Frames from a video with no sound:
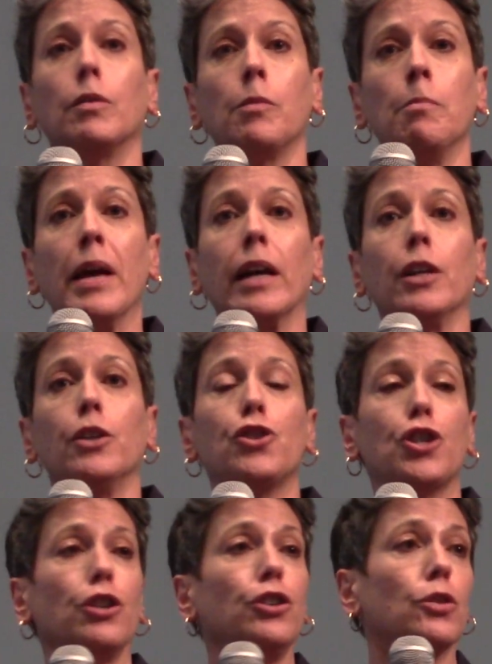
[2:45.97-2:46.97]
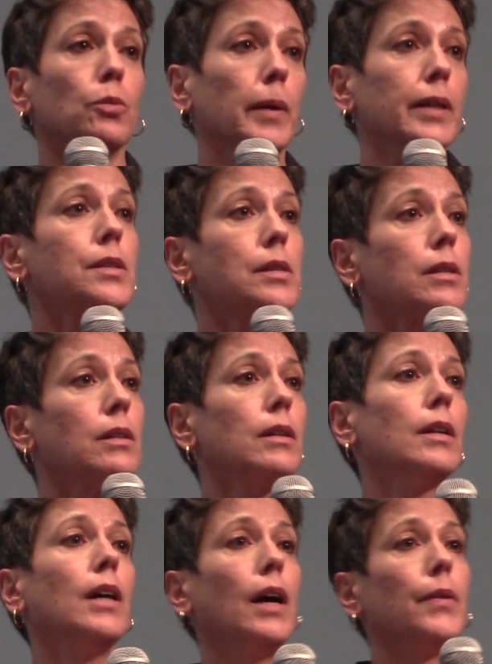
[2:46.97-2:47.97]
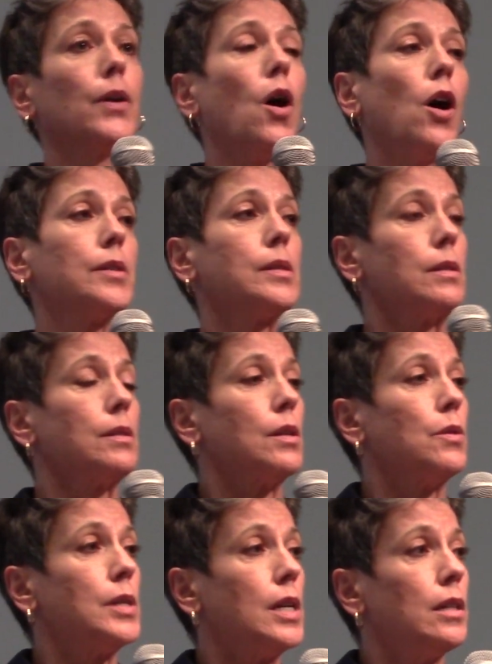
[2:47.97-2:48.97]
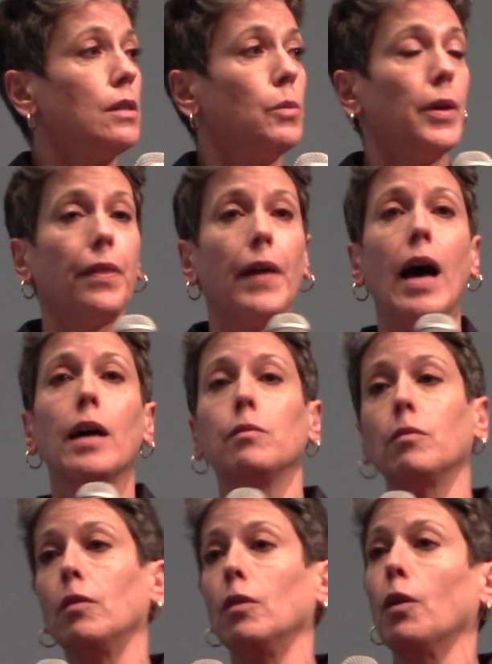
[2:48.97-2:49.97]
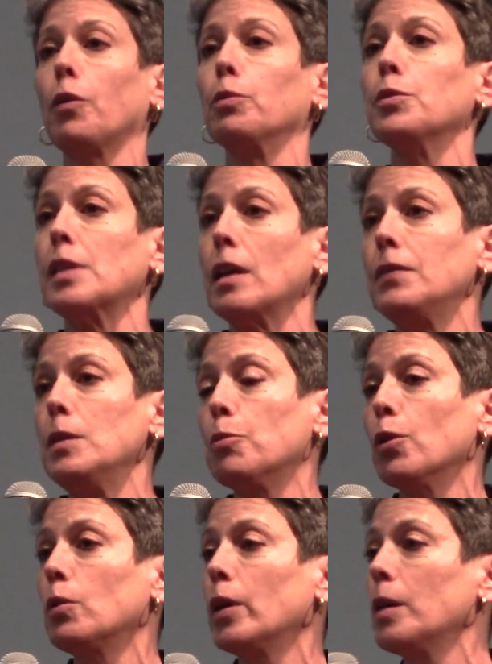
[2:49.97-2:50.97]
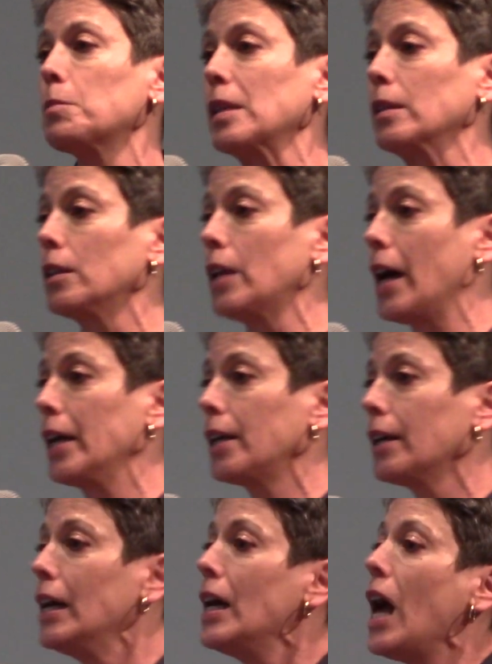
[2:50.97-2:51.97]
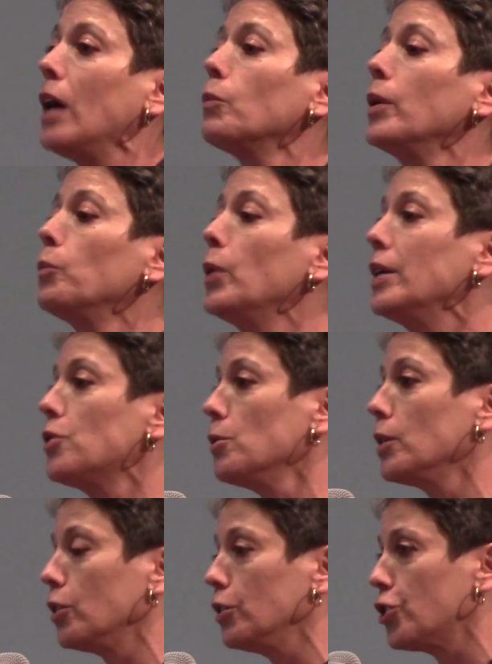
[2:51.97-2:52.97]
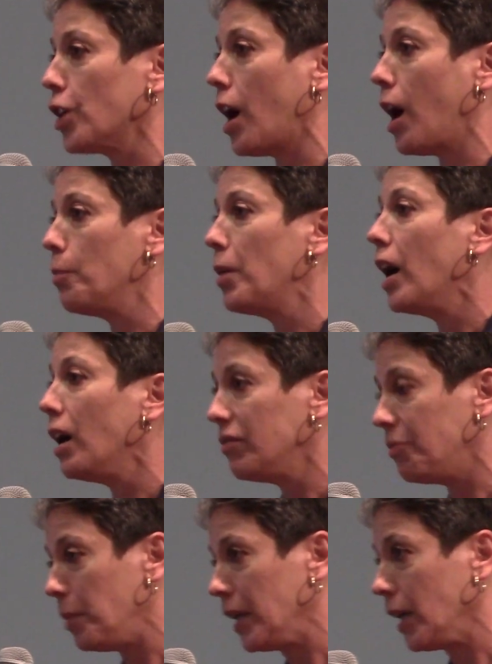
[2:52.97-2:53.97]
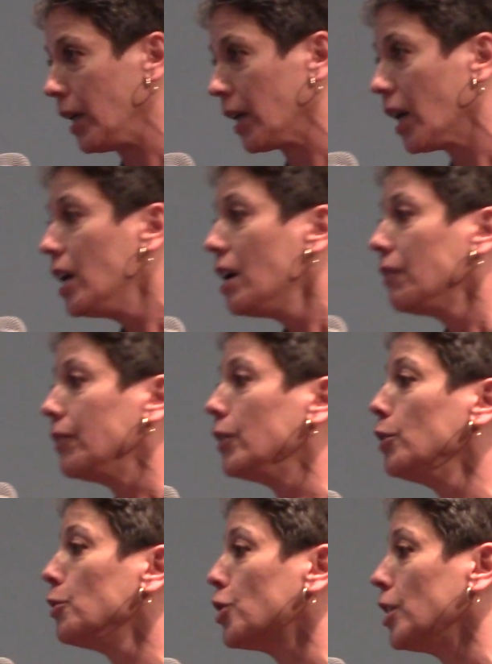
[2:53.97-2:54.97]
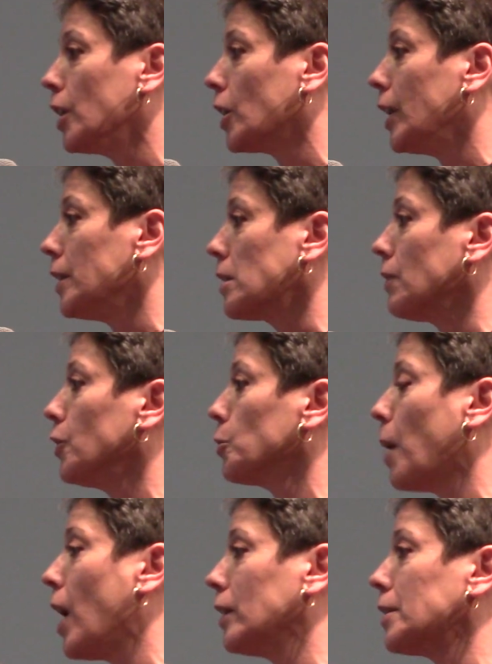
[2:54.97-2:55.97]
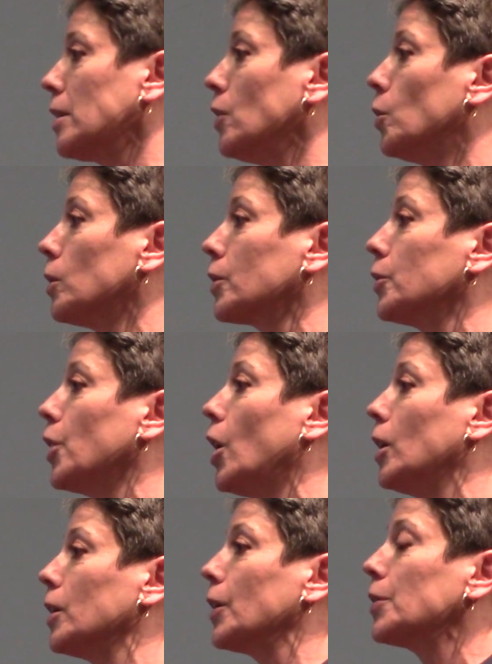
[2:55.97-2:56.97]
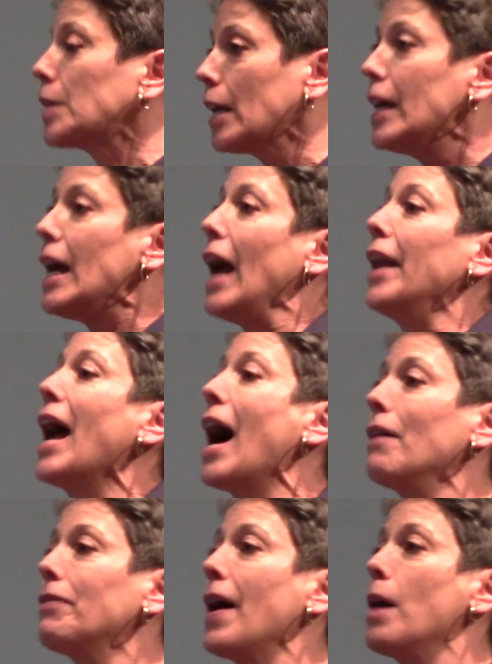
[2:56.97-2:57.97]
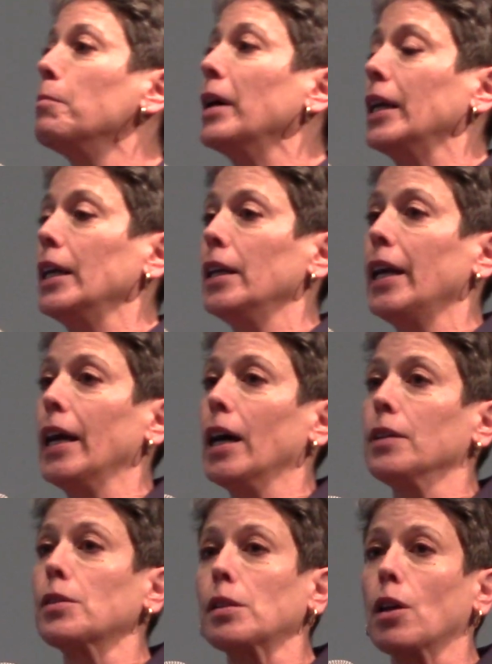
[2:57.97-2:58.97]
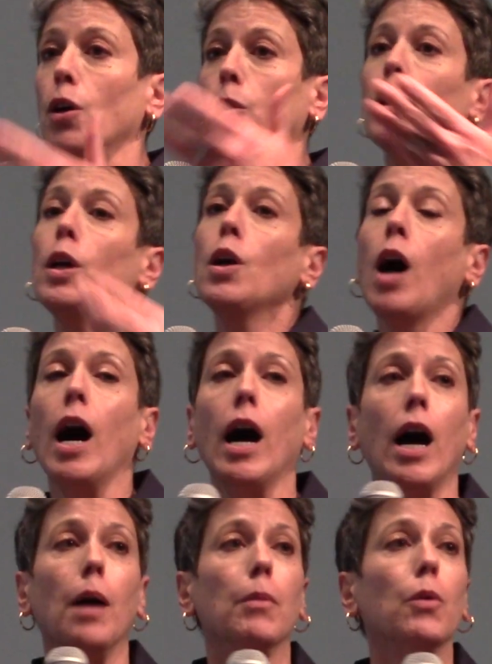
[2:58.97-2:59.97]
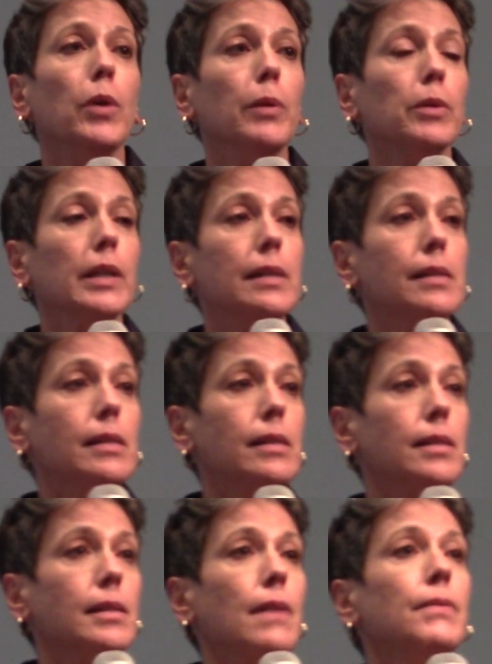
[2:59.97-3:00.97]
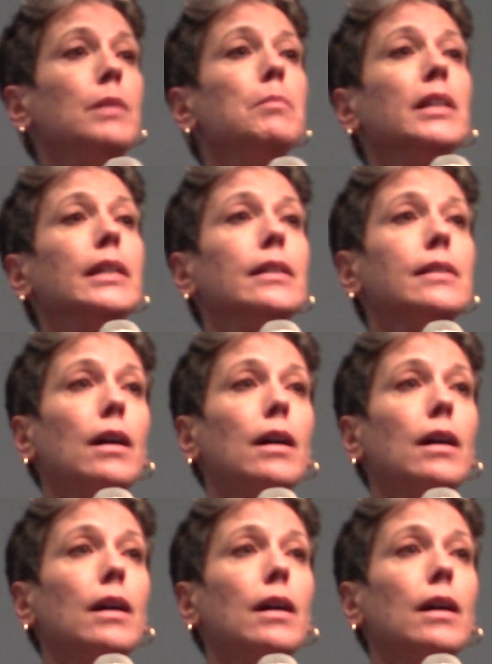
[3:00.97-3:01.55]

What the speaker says: manage your risk and the costs associated with that, you know, through safety programs and the like. And when we do a good job of being fiduciaries of your policyholder dollars and have that money in hand. So we released $70 million